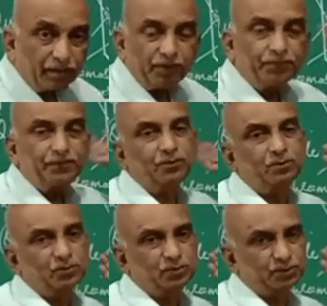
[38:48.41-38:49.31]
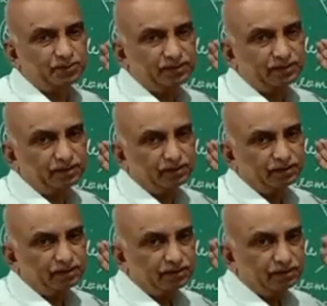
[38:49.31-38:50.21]
of the chromosomes.
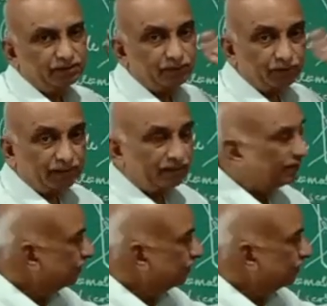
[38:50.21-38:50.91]
So that is